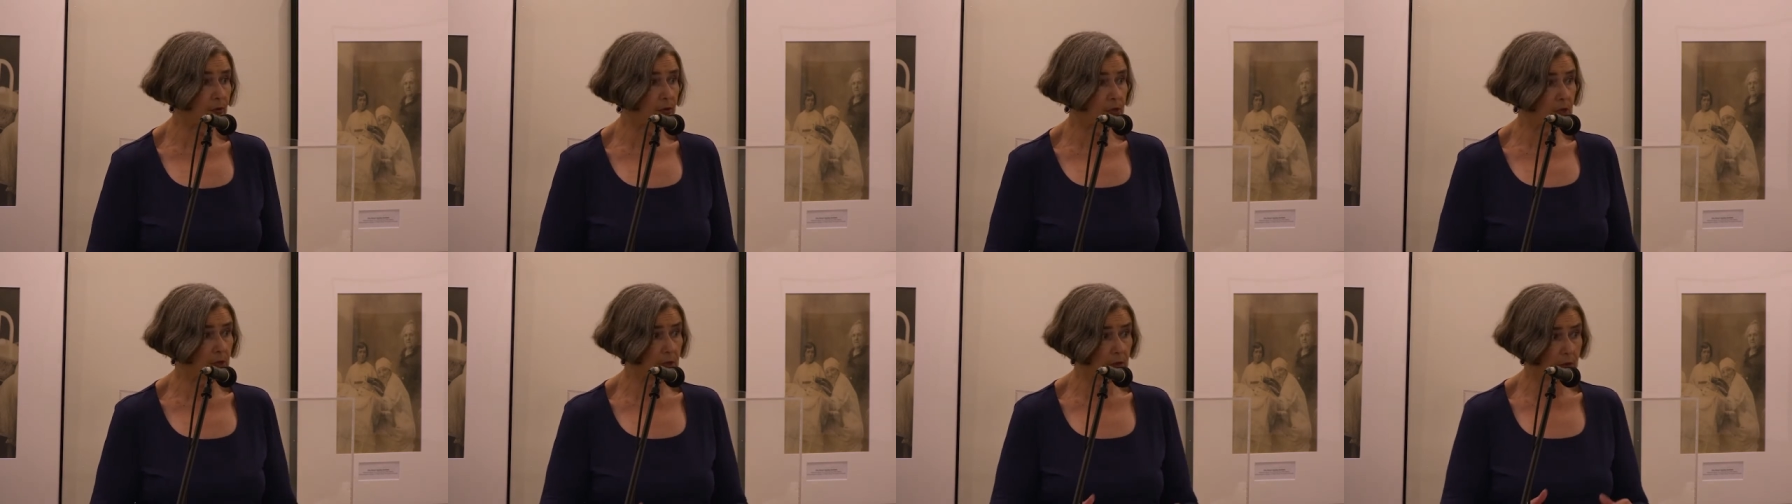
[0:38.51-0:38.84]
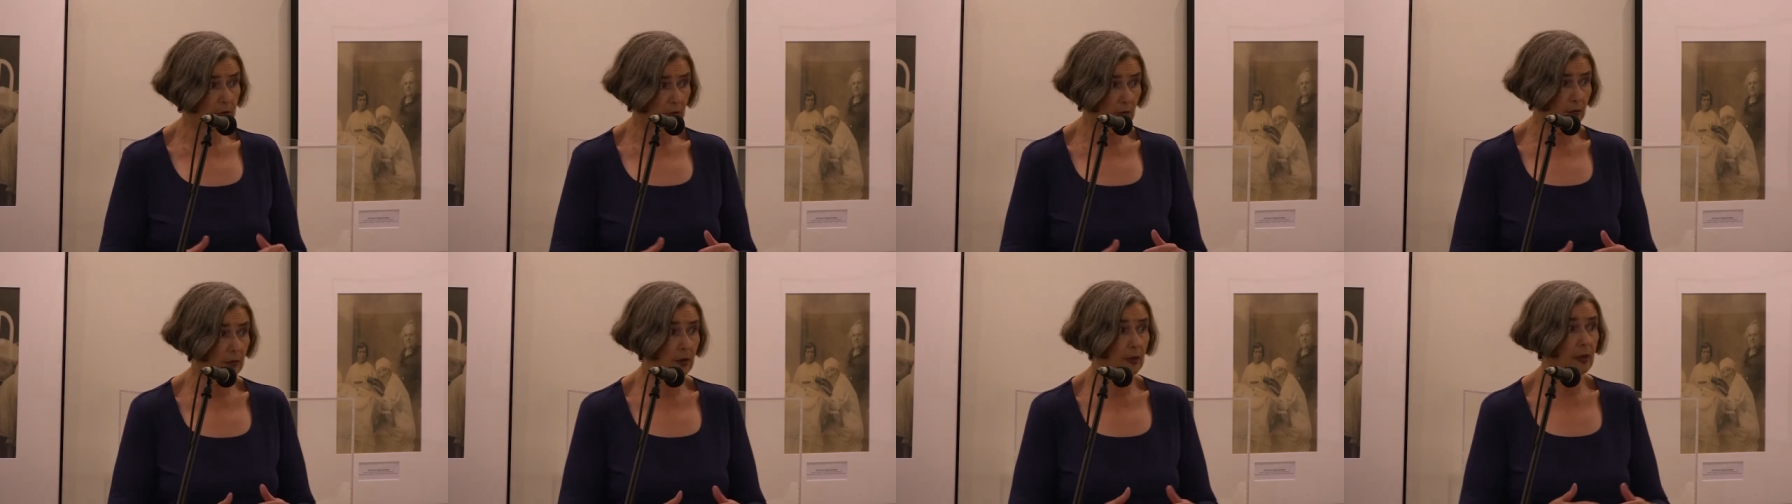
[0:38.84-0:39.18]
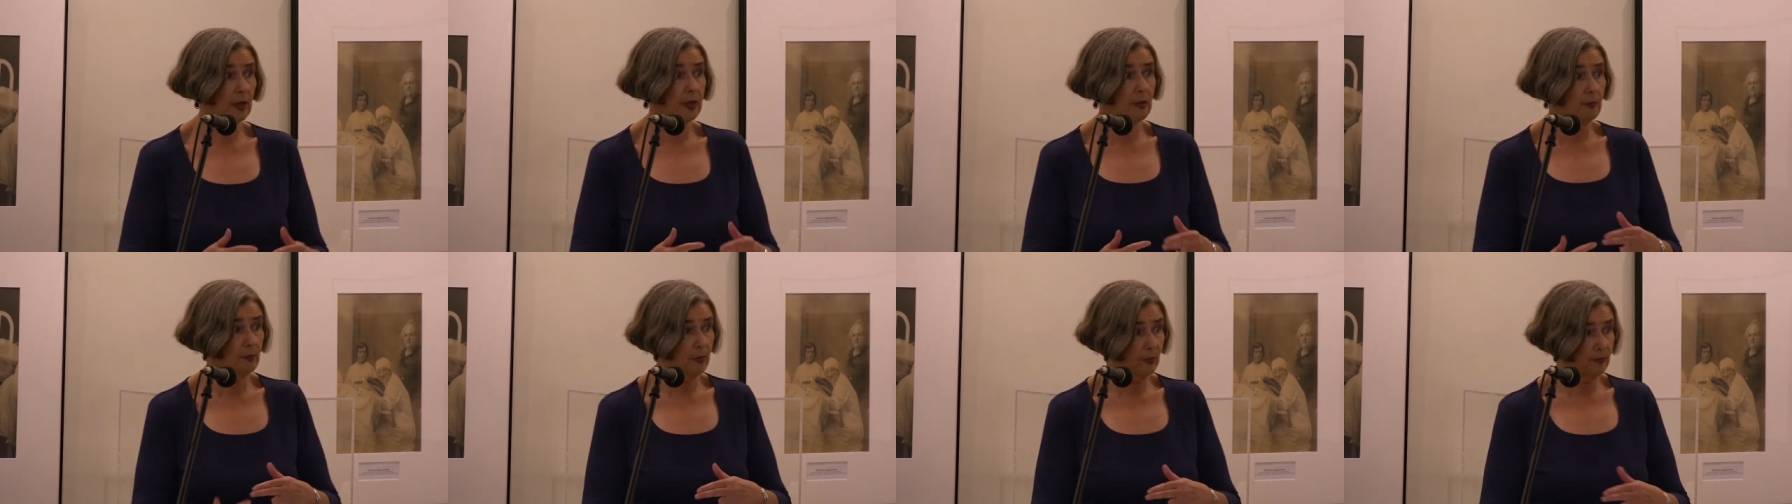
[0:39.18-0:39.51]

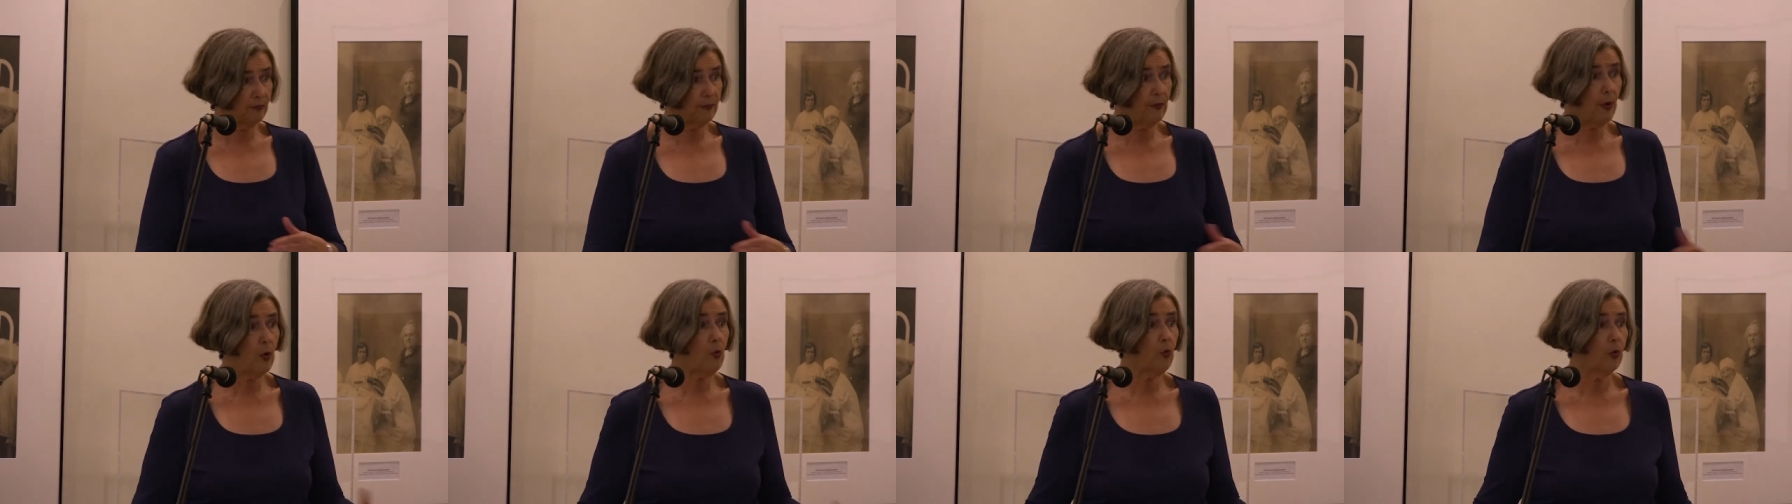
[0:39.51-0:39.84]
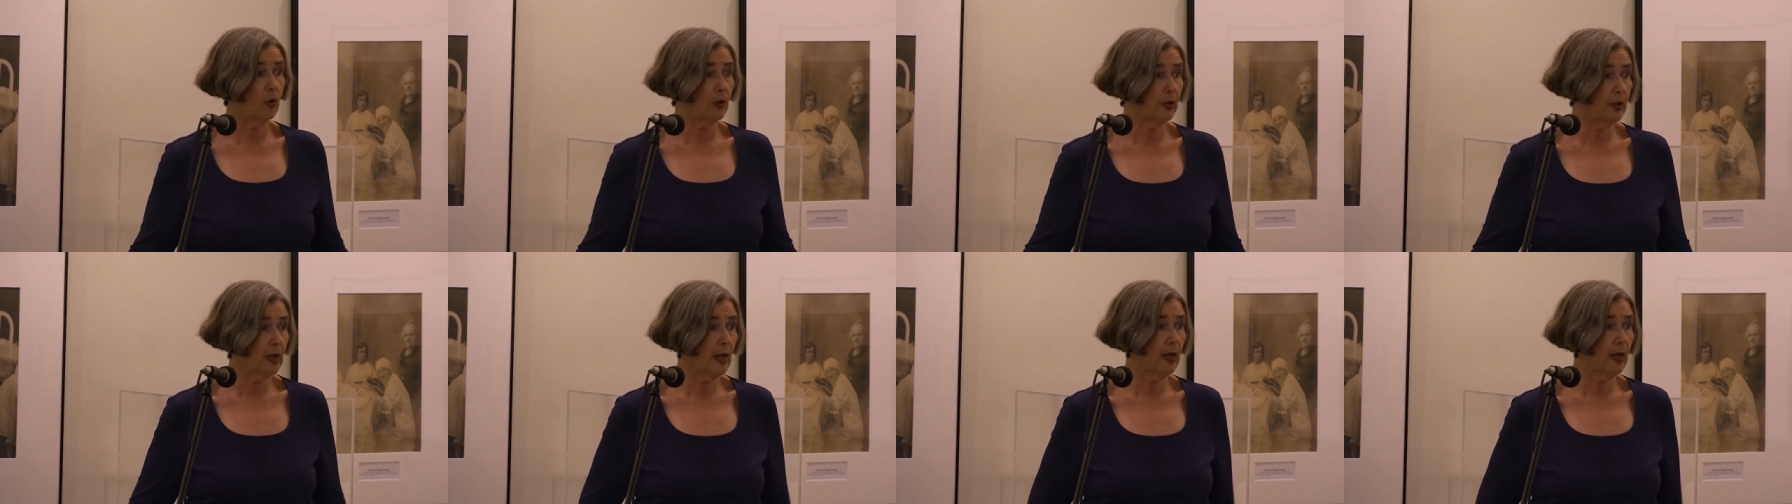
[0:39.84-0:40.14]
particularly before